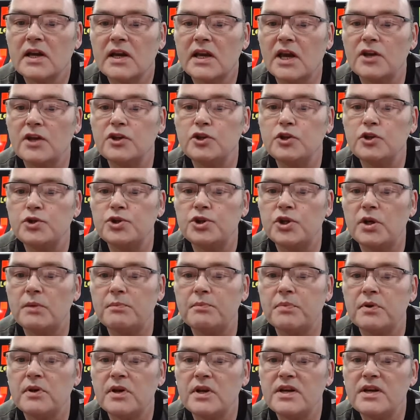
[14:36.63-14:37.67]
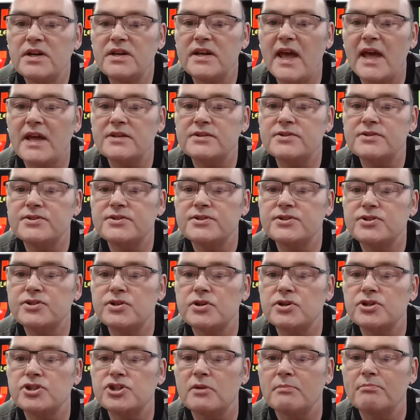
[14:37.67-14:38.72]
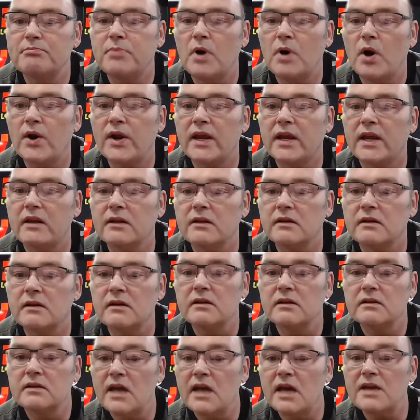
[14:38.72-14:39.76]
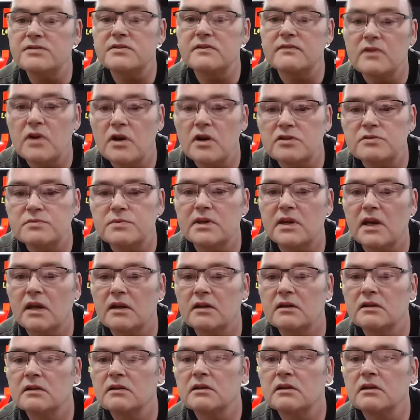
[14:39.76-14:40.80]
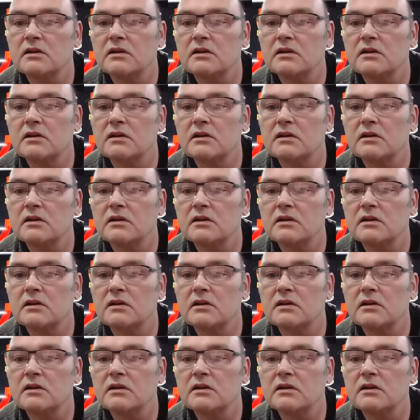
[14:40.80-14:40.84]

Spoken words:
Can you ship nets to Sheboygan? Yes, of course we can.